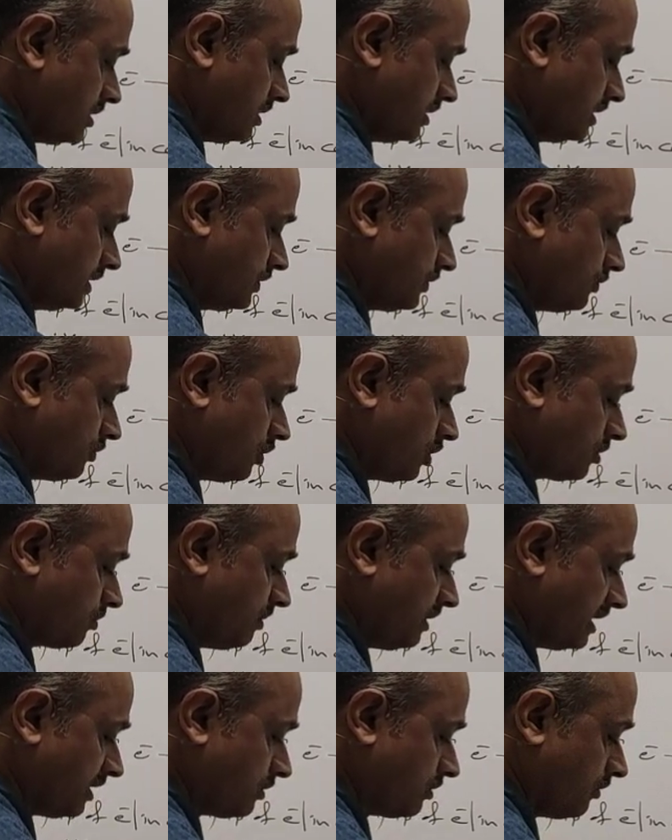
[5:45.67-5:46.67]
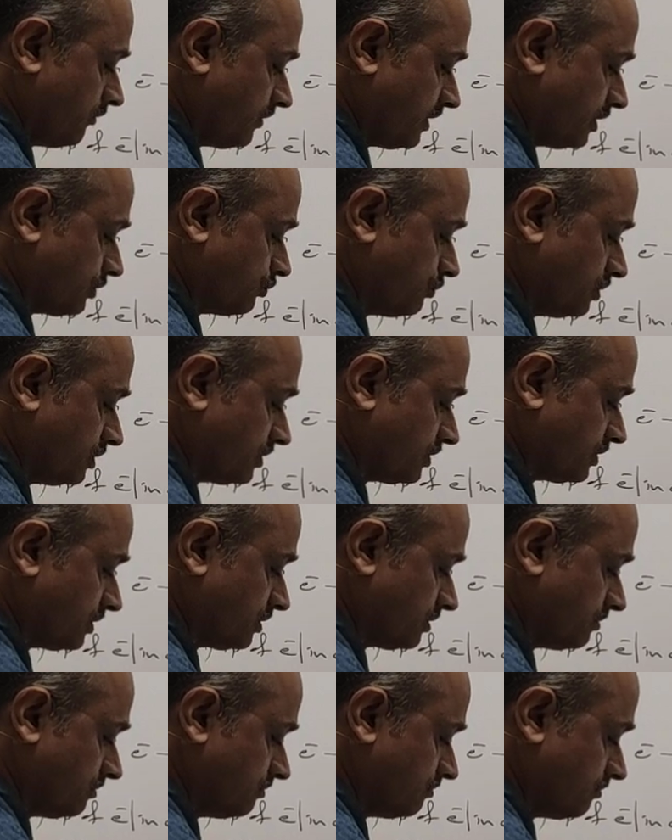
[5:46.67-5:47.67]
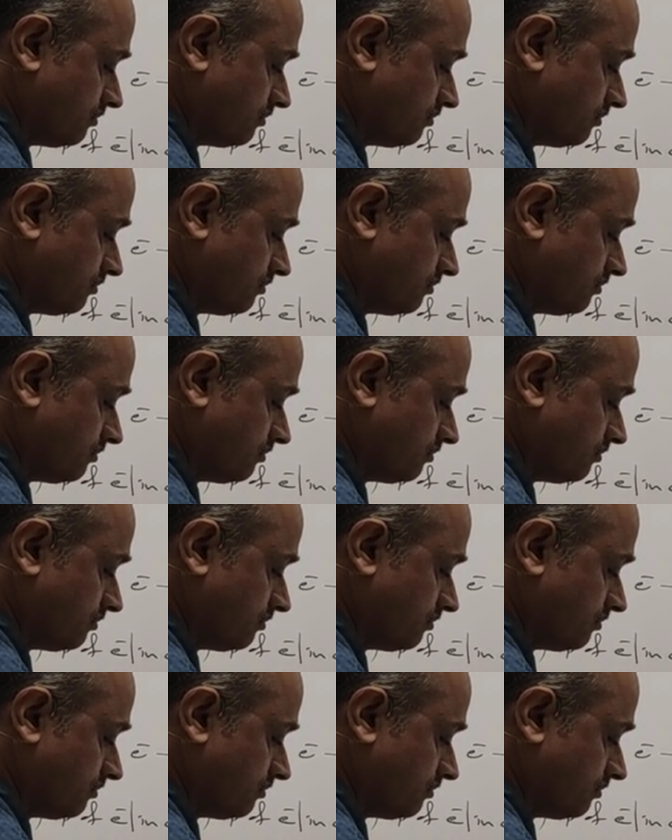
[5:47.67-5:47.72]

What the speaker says: is not part of resonance.